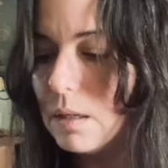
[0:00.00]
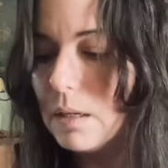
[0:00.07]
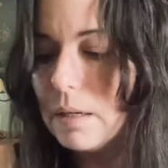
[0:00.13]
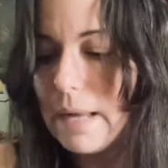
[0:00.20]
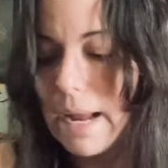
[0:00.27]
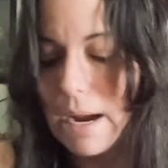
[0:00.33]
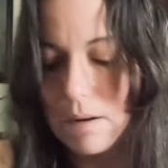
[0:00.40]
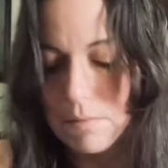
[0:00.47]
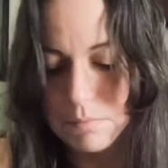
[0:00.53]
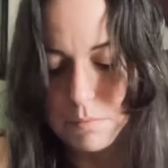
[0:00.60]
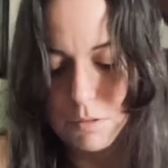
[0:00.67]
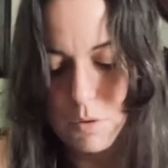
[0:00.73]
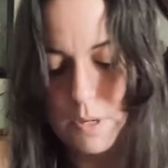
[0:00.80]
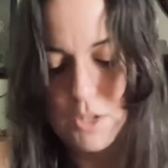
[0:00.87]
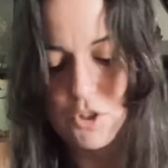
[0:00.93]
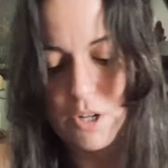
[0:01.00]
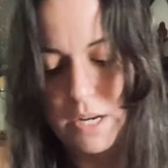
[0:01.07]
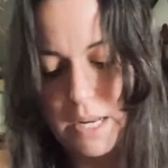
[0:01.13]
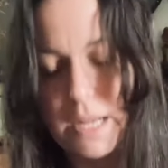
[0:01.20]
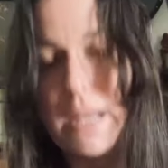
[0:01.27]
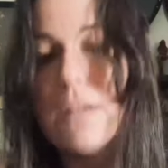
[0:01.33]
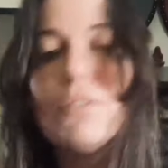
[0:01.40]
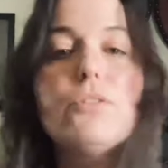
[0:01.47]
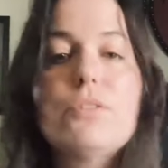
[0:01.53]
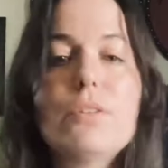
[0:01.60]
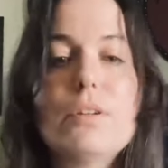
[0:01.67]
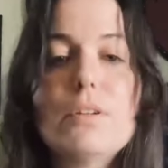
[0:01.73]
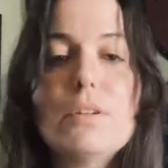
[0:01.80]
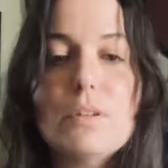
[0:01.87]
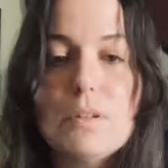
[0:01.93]
Now, the question is,
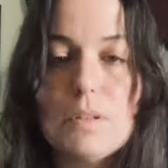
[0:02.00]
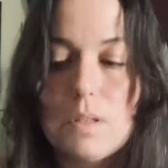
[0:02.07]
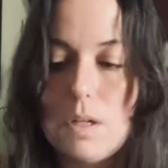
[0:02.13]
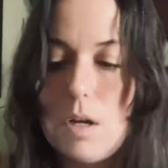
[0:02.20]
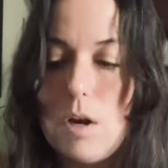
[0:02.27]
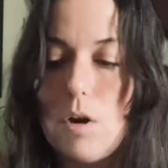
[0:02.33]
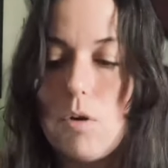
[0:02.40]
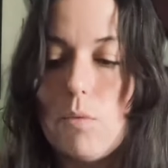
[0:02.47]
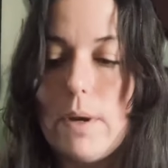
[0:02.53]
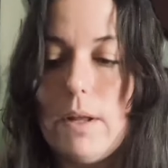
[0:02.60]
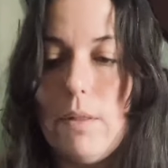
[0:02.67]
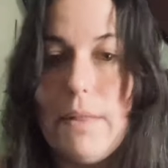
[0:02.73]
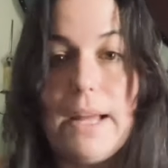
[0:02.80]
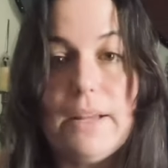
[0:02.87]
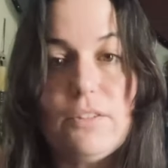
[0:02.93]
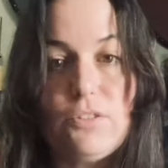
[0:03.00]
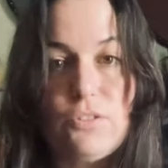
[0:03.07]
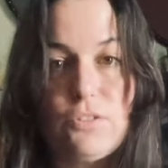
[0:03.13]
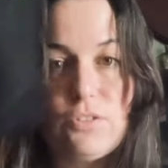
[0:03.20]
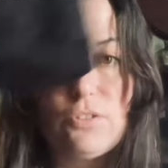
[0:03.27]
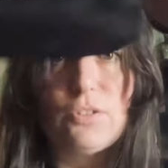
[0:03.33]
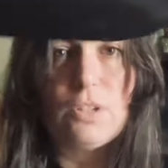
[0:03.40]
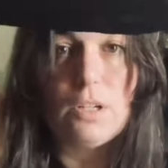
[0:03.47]
will this